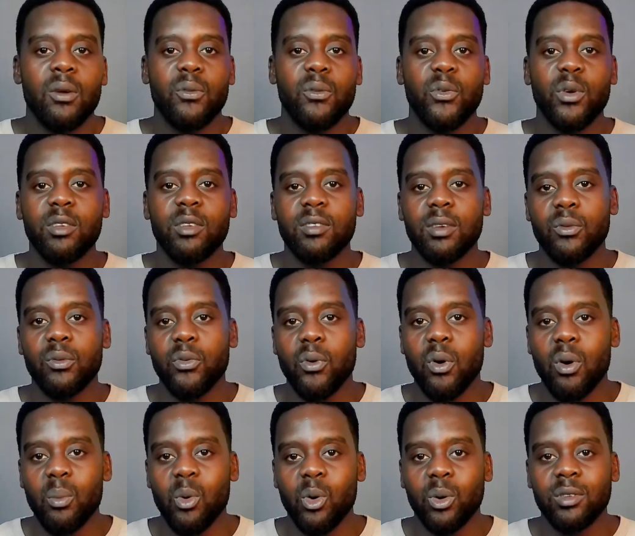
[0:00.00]
First and
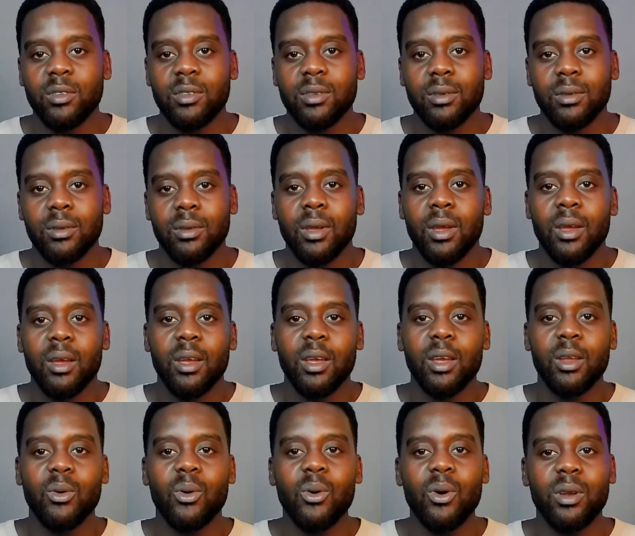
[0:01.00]
foremost,
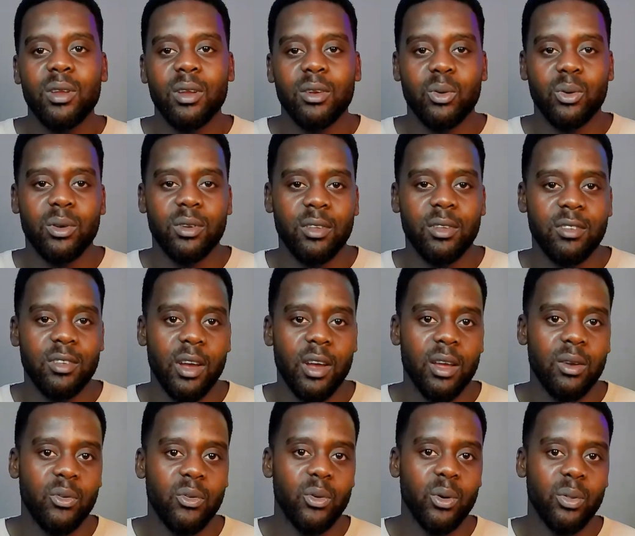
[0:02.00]
in order to
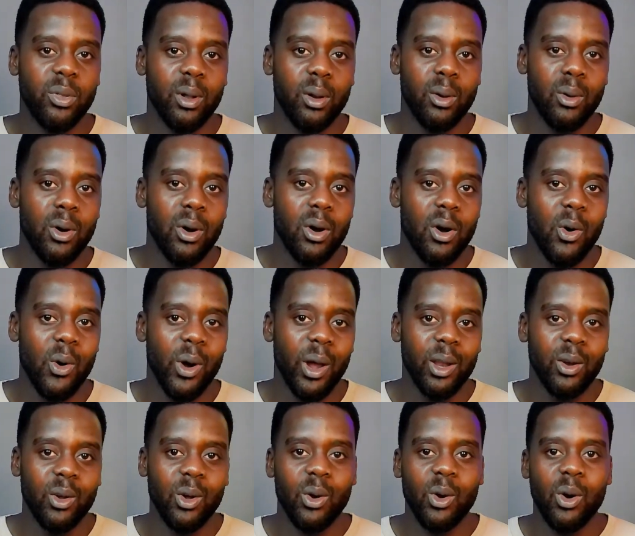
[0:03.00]
design for the local
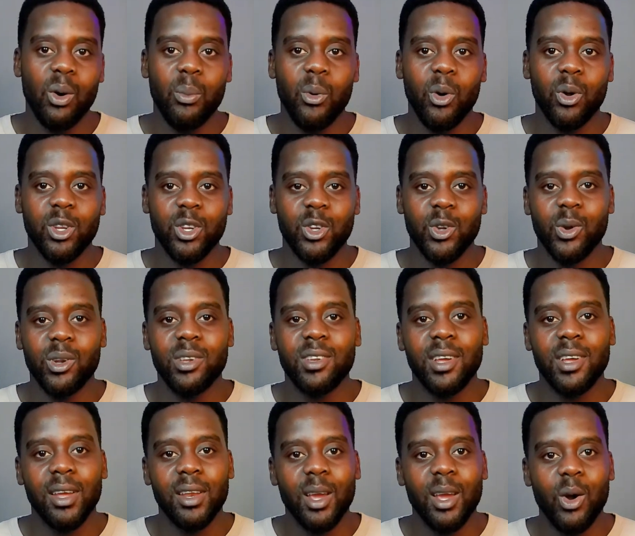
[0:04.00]
and global
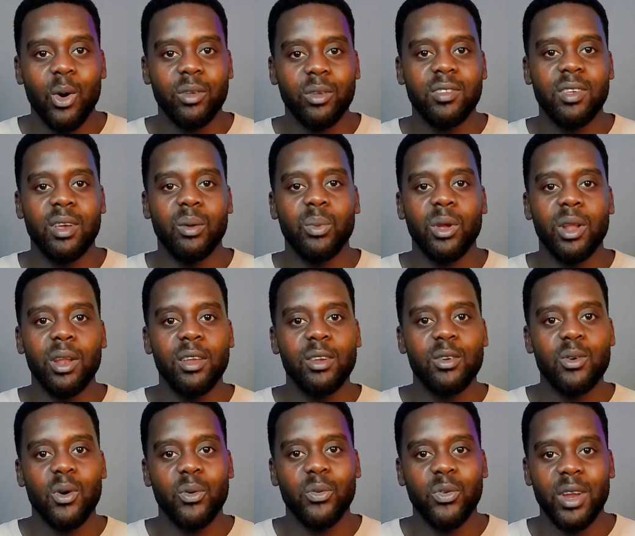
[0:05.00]
geotechnical stability
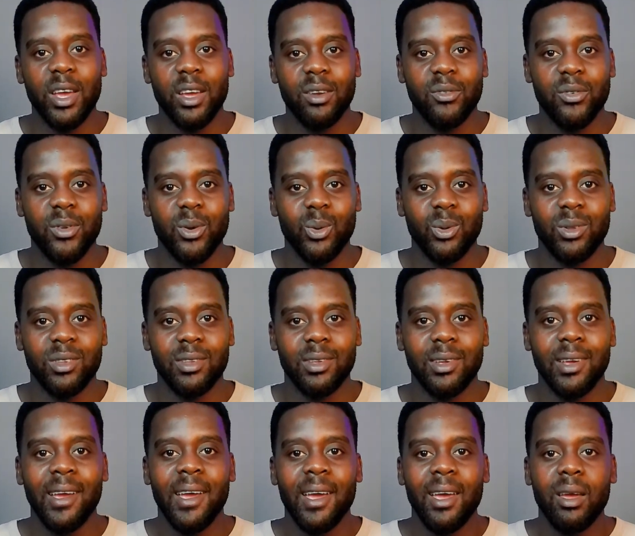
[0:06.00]
of landfills,
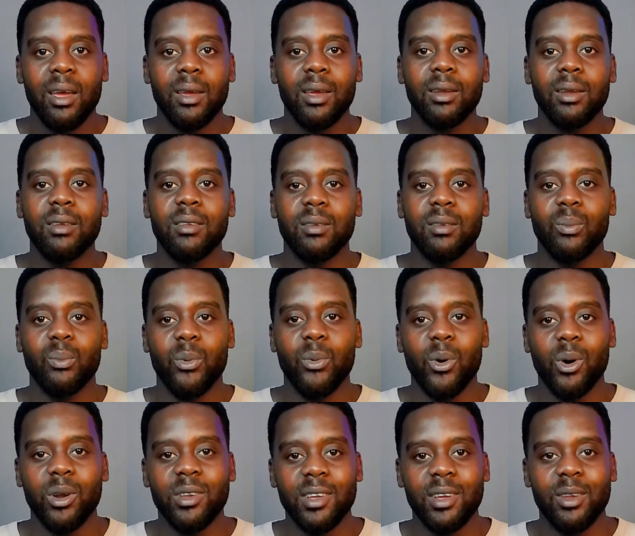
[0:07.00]
it is
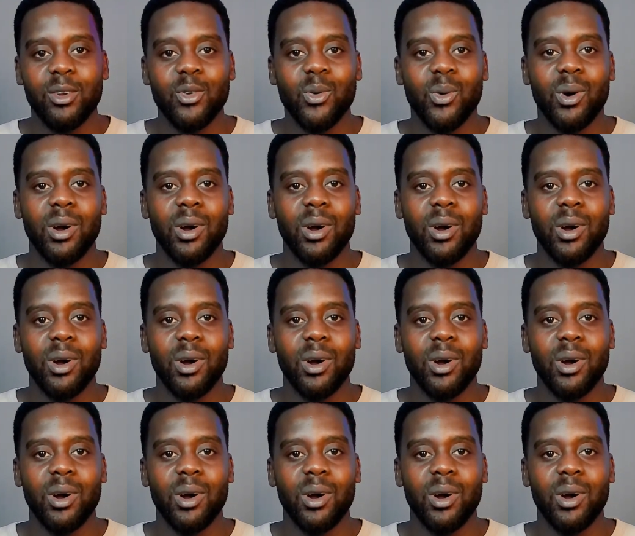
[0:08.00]
important to